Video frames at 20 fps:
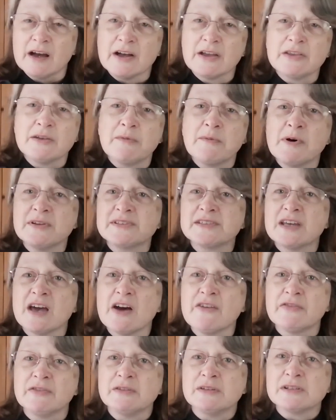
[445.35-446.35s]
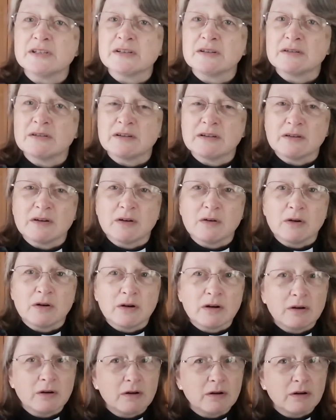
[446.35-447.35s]
And the servant
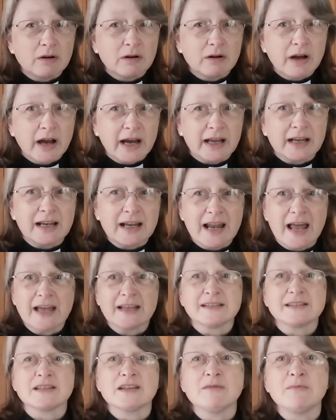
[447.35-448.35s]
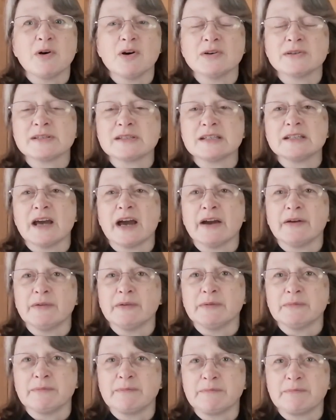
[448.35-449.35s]
had let the master down